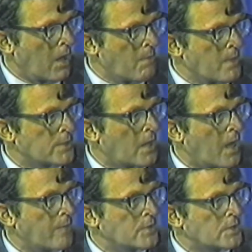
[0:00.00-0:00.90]
I'm at
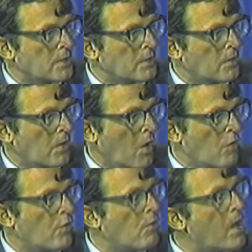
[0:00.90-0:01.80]
times
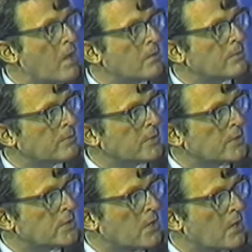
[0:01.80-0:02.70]
overwhelmed
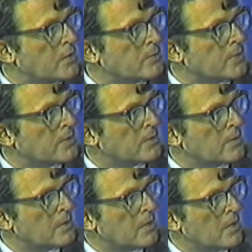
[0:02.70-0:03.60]
with discouragement
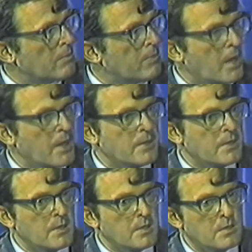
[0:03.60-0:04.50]
by
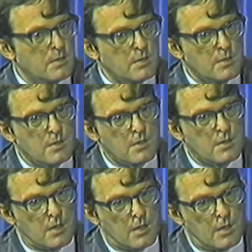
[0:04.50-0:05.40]
the
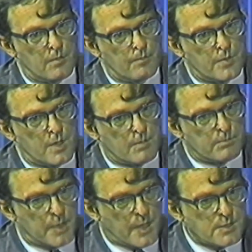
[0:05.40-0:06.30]

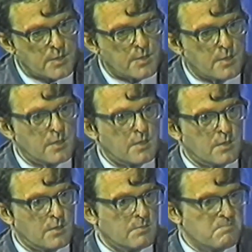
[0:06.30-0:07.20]

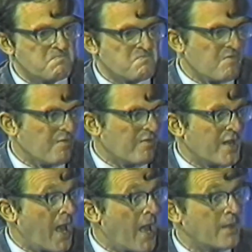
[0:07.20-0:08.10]
complexity,
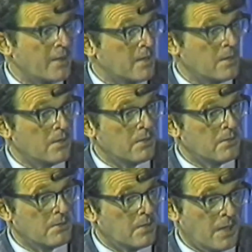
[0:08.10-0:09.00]

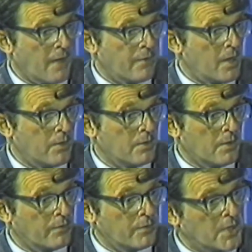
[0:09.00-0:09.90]
venality, and every
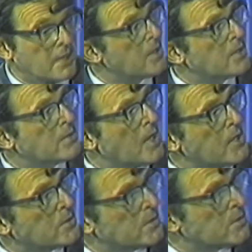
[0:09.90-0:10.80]
other of, say, the
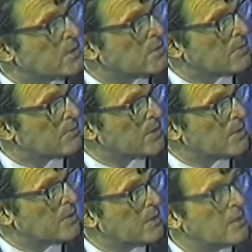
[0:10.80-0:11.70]
international system
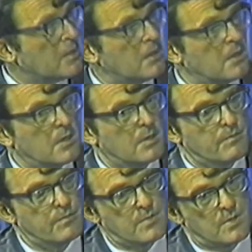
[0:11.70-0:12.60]

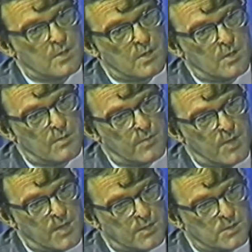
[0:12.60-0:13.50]

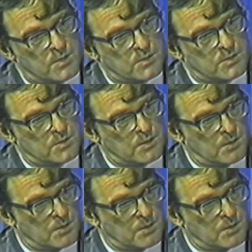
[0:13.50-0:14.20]
that exists.